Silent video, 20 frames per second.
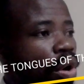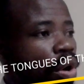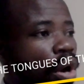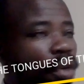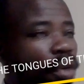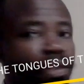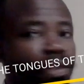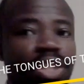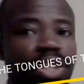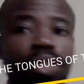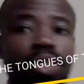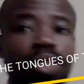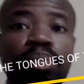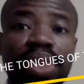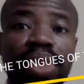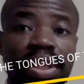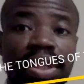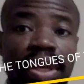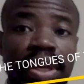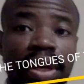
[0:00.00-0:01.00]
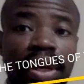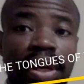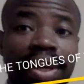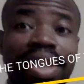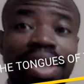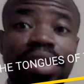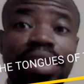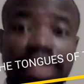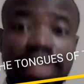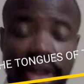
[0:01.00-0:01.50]
of
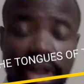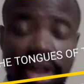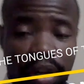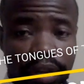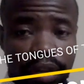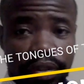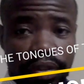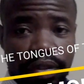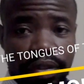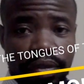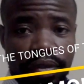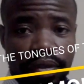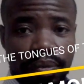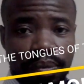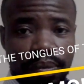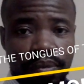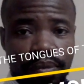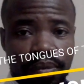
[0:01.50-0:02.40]
speaking in tongues.